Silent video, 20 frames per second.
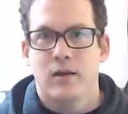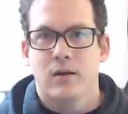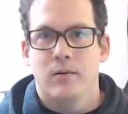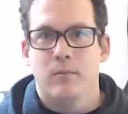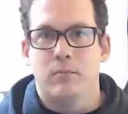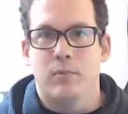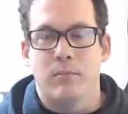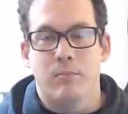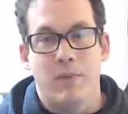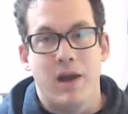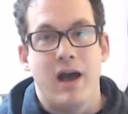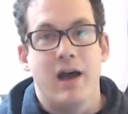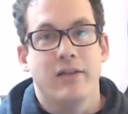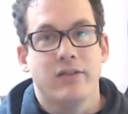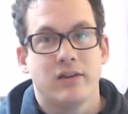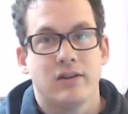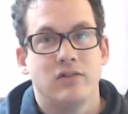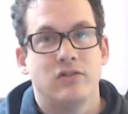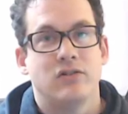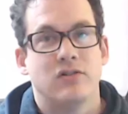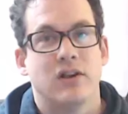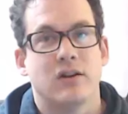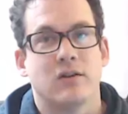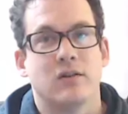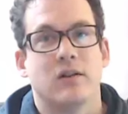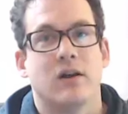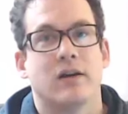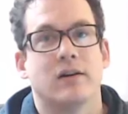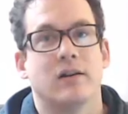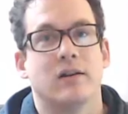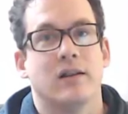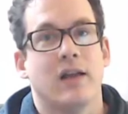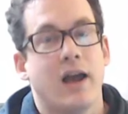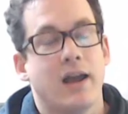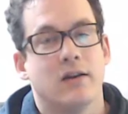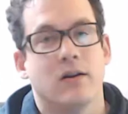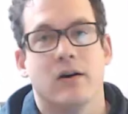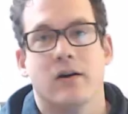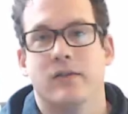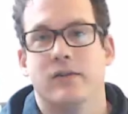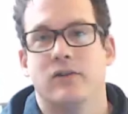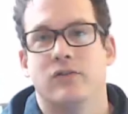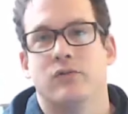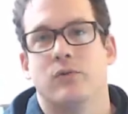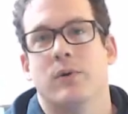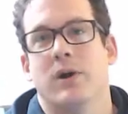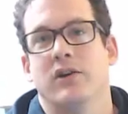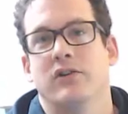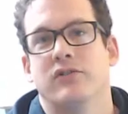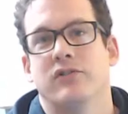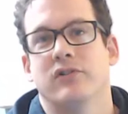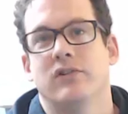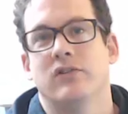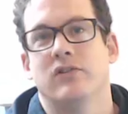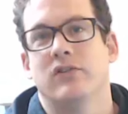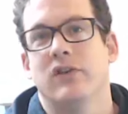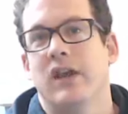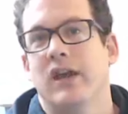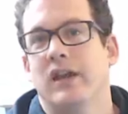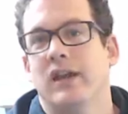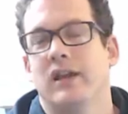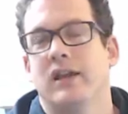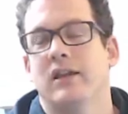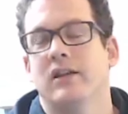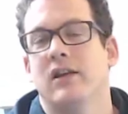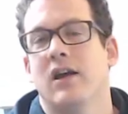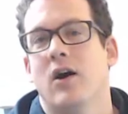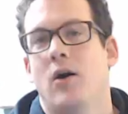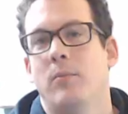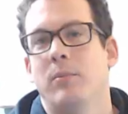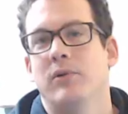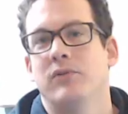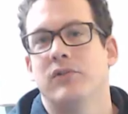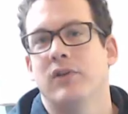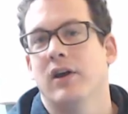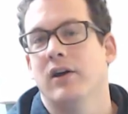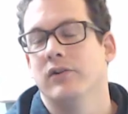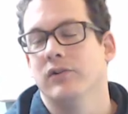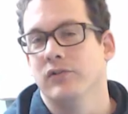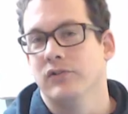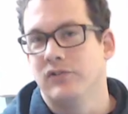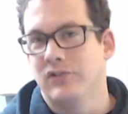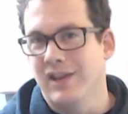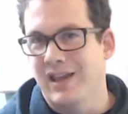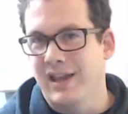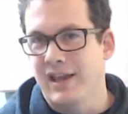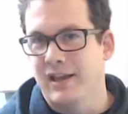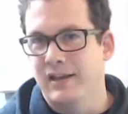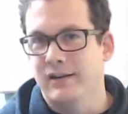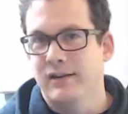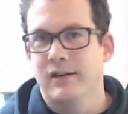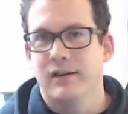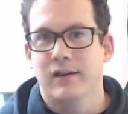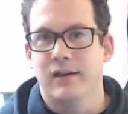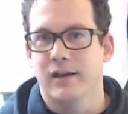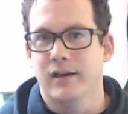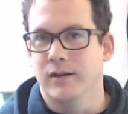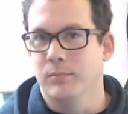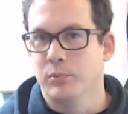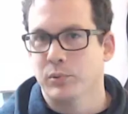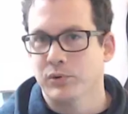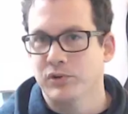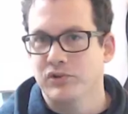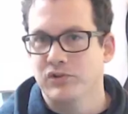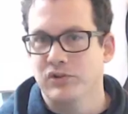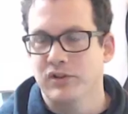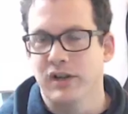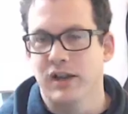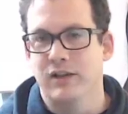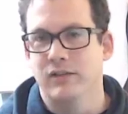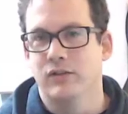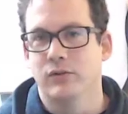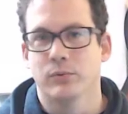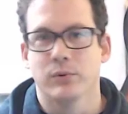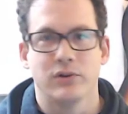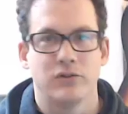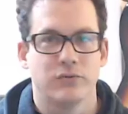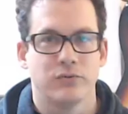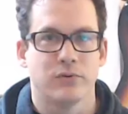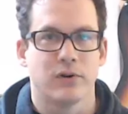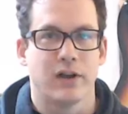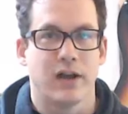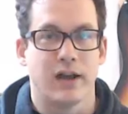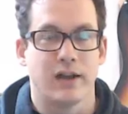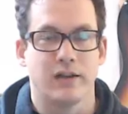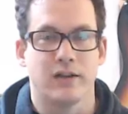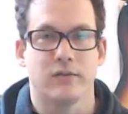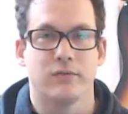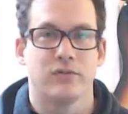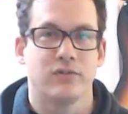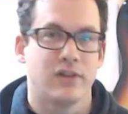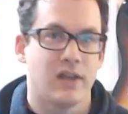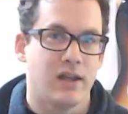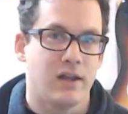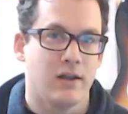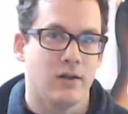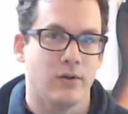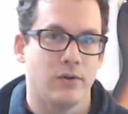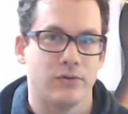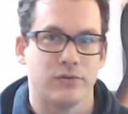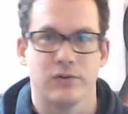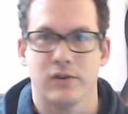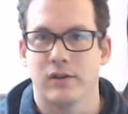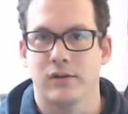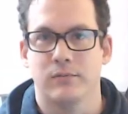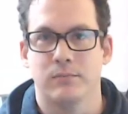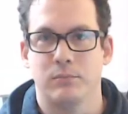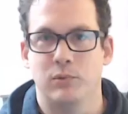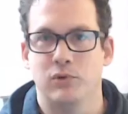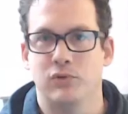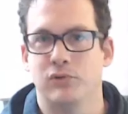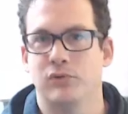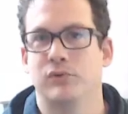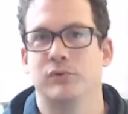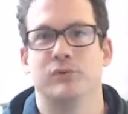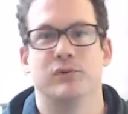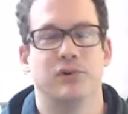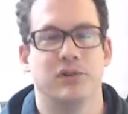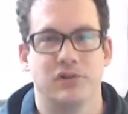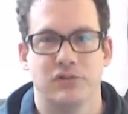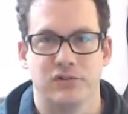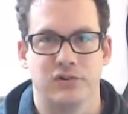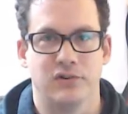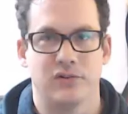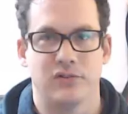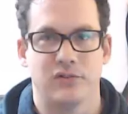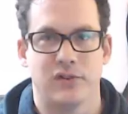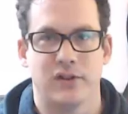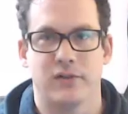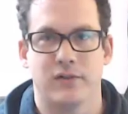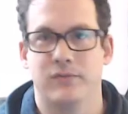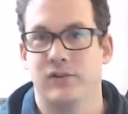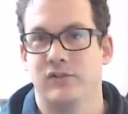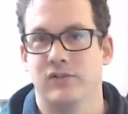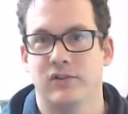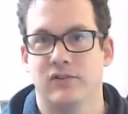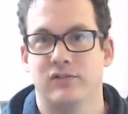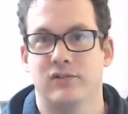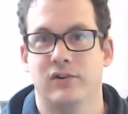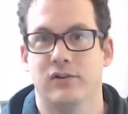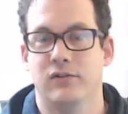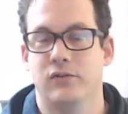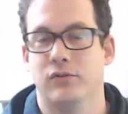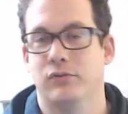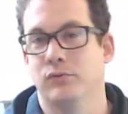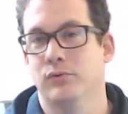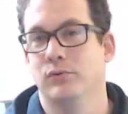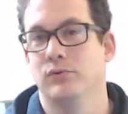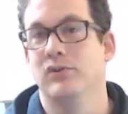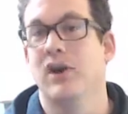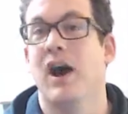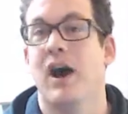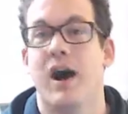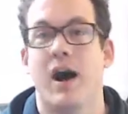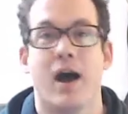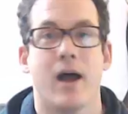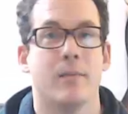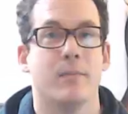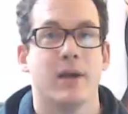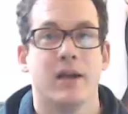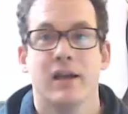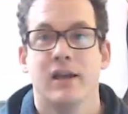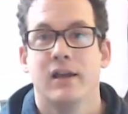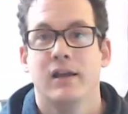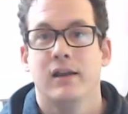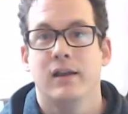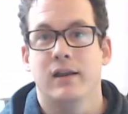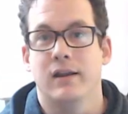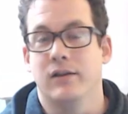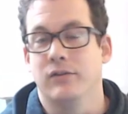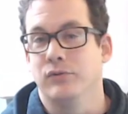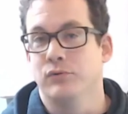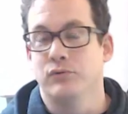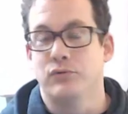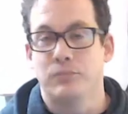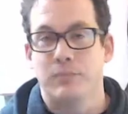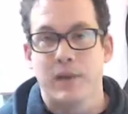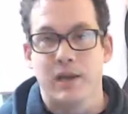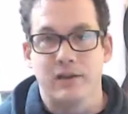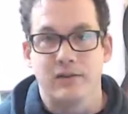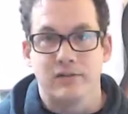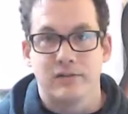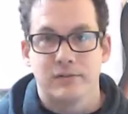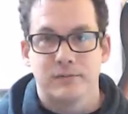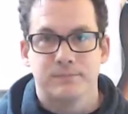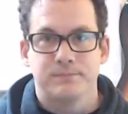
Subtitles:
But math can shed a lot of light on these questions, and it can help us understand and appreciate the rich variety of scales and musical traditions that have existed through time and through space.